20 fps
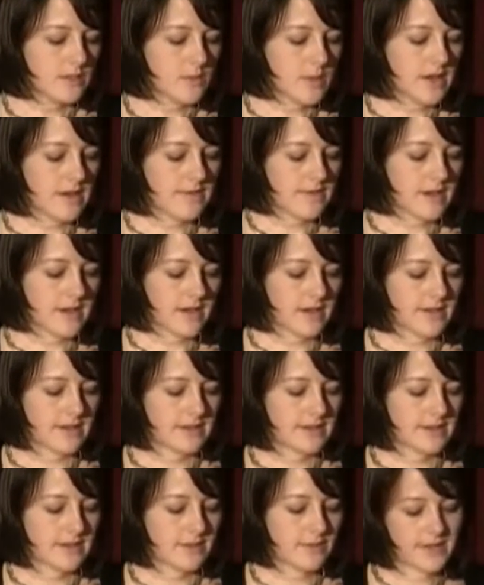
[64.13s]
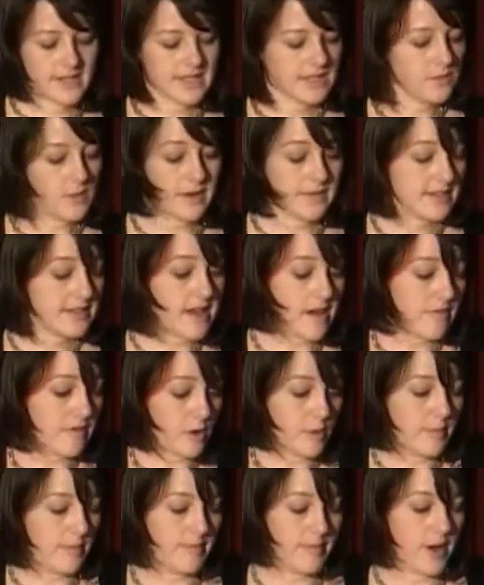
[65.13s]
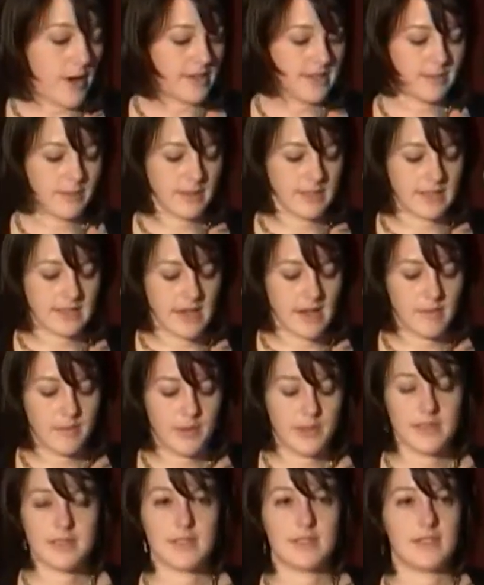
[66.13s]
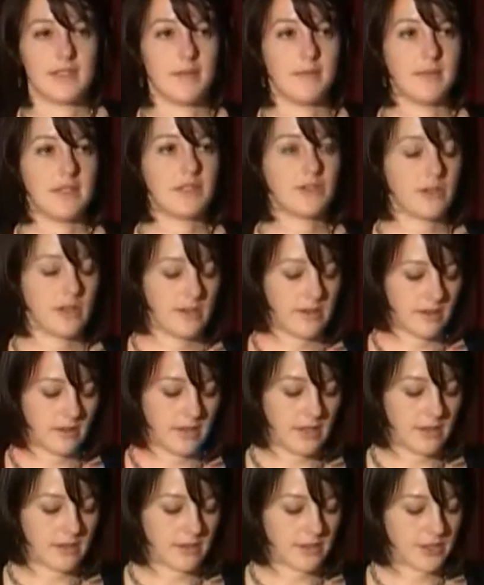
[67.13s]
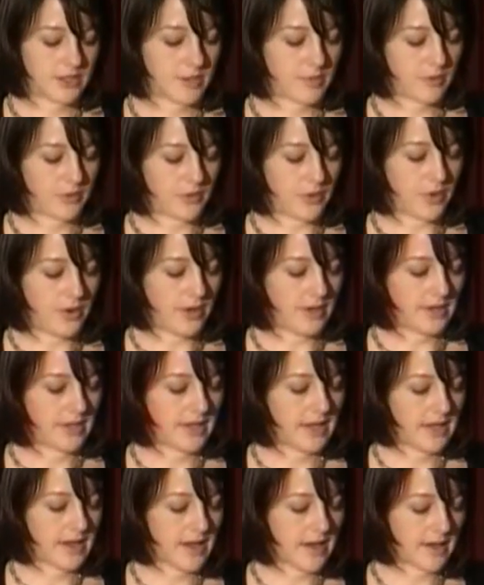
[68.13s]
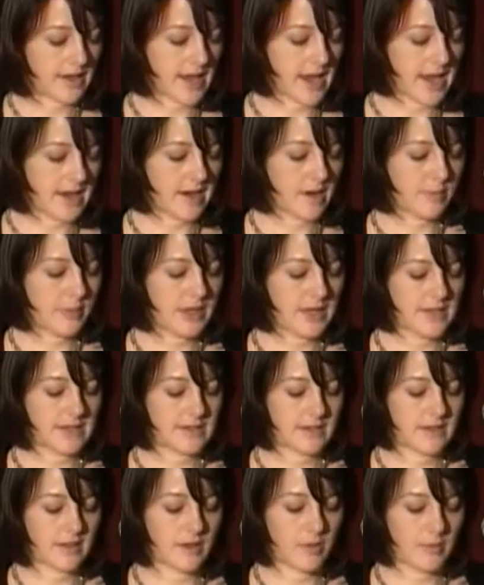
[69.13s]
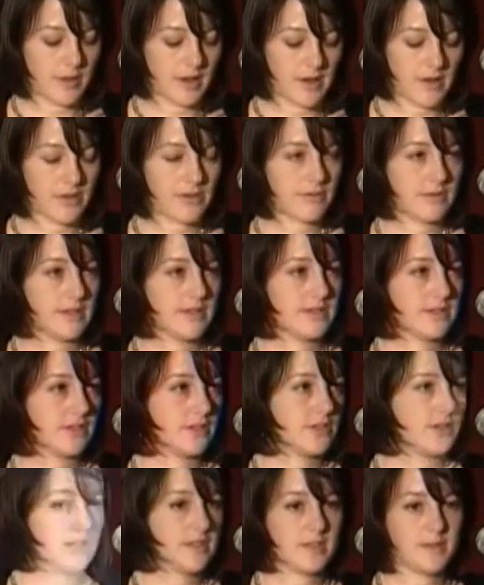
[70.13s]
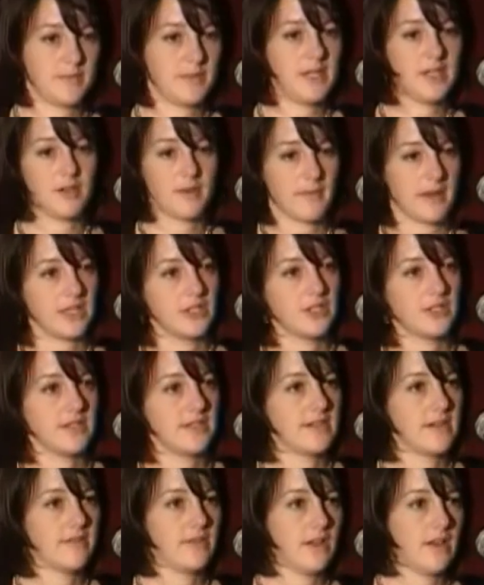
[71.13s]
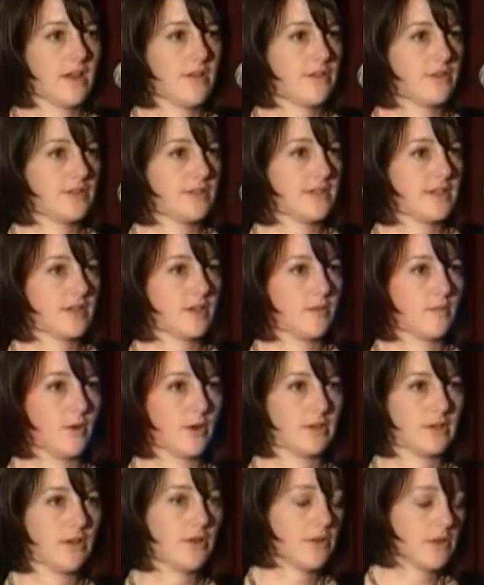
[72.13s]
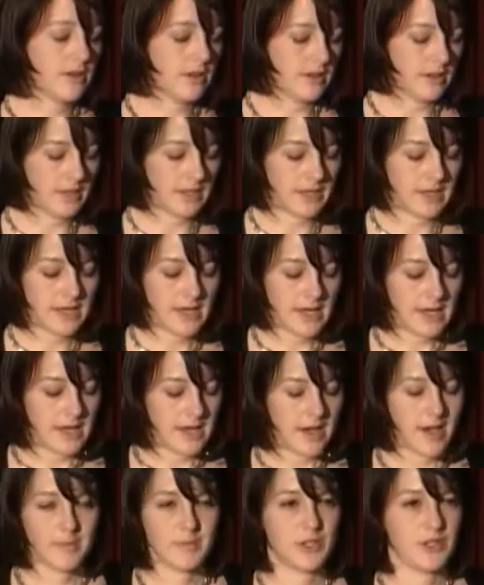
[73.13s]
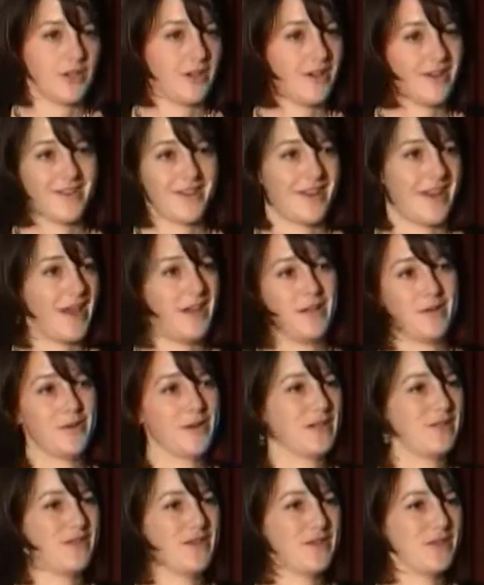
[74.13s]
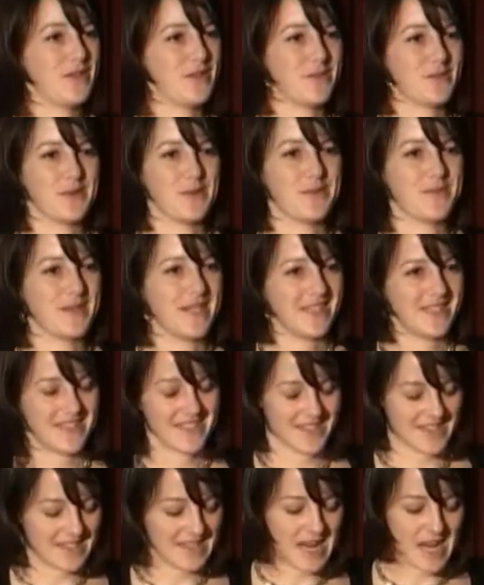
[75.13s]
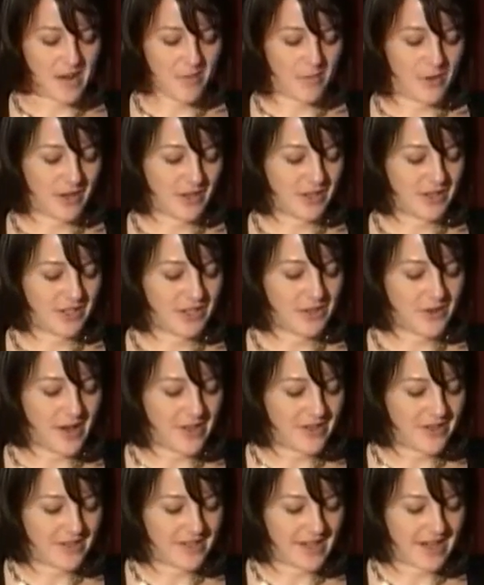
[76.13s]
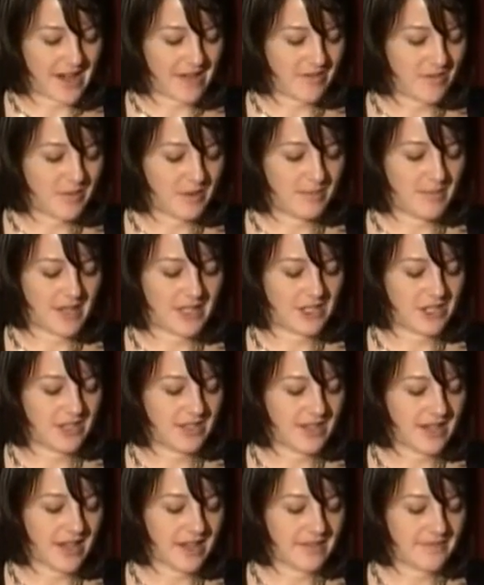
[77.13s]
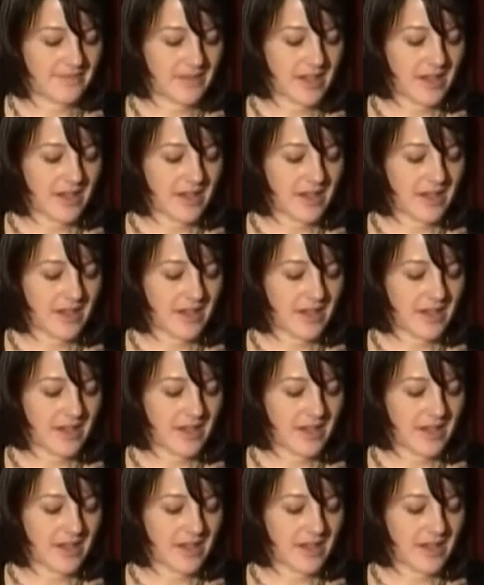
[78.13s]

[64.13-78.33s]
one of several possible examples that demonstrate the leadership role Canada plays in global health research, as Peter mentioned several others that are more local, and I'm sure any one of you in the room can name one or two others that haven't been mentioned yet.